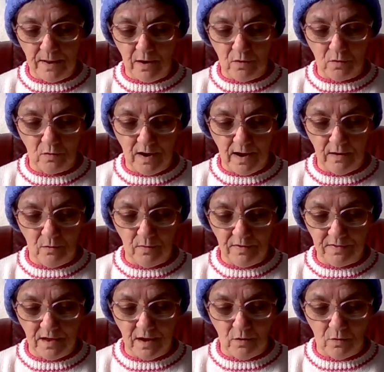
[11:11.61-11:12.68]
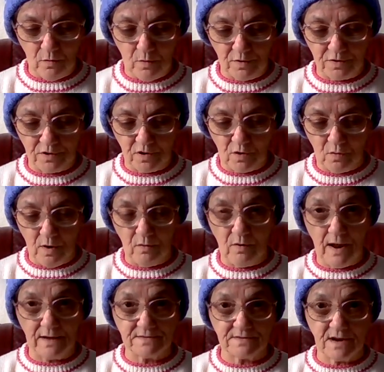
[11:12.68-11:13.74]
night with, they all wanted to go out
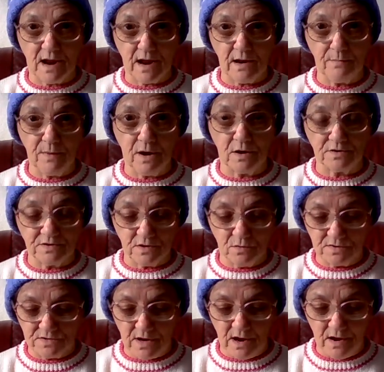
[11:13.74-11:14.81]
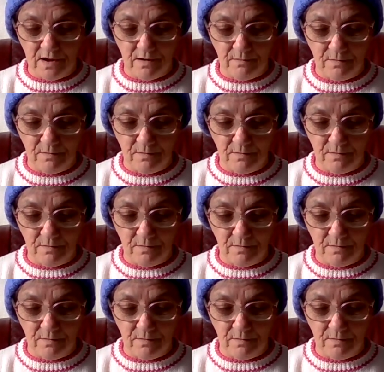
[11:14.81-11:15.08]
last night because there was a